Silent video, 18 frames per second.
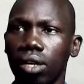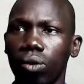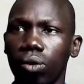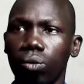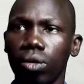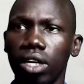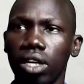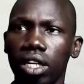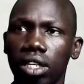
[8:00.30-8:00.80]
uh,
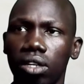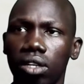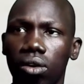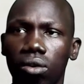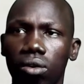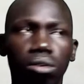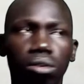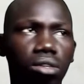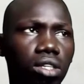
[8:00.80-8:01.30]

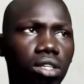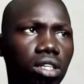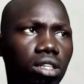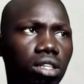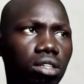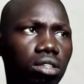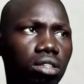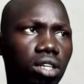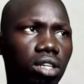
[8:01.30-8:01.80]
window
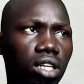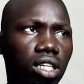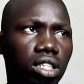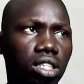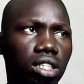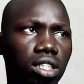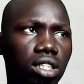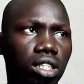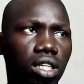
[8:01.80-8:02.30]
or
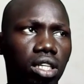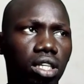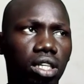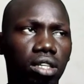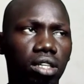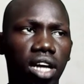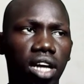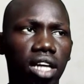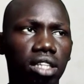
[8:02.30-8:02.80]
this
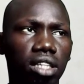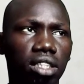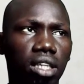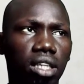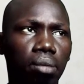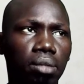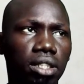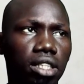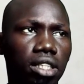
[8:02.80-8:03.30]
uh, run
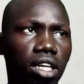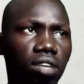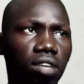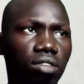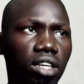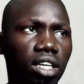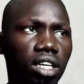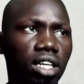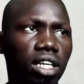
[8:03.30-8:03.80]
some stuff
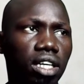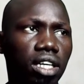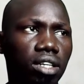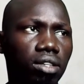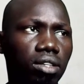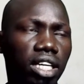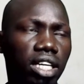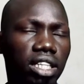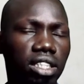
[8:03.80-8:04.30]

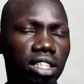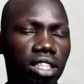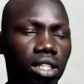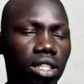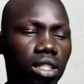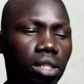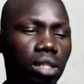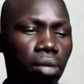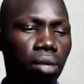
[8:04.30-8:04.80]
or uh, let
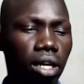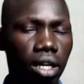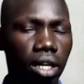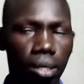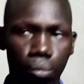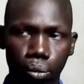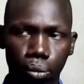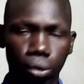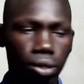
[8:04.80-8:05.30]
simply
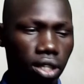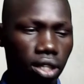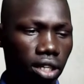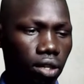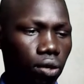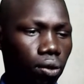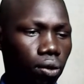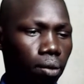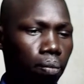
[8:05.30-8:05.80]
put
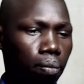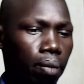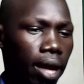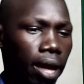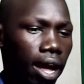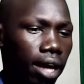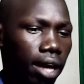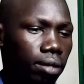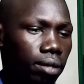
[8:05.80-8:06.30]
in
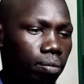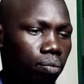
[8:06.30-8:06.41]
notepad